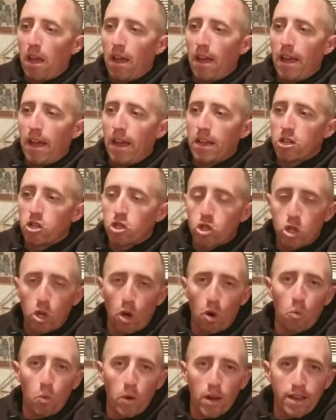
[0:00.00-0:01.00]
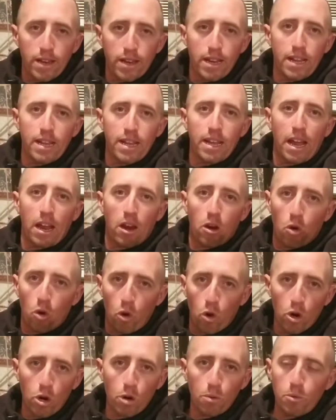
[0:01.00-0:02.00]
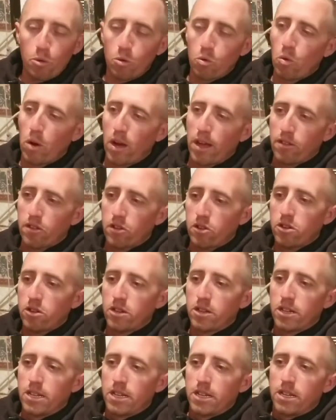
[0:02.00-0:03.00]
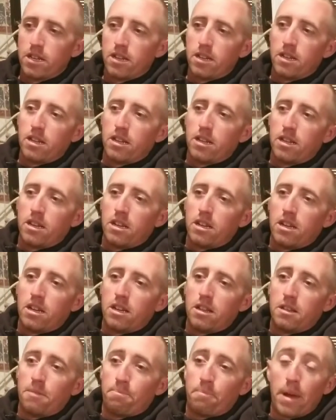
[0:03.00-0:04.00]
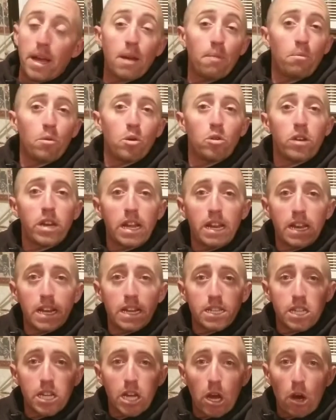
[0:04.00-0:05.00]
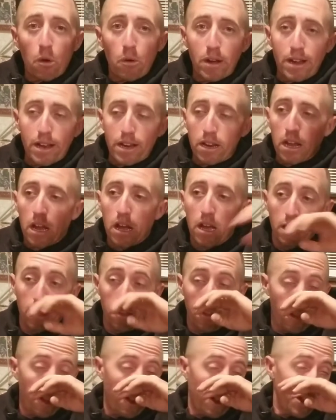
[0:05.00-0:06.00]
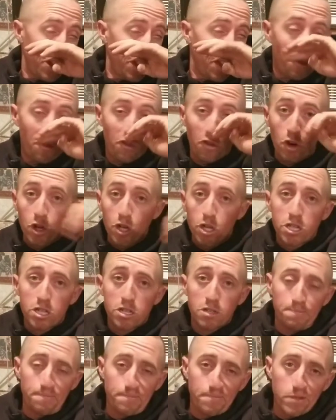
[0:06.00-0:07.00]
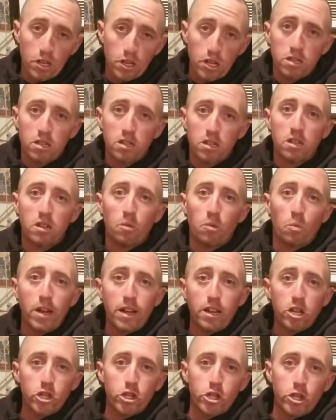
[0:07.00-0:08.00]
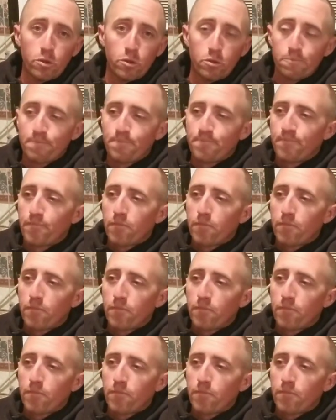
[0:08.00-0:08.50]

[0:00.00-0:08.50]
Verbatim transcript: and so windy and horrible weather, bamboo needed to go in the first week of June.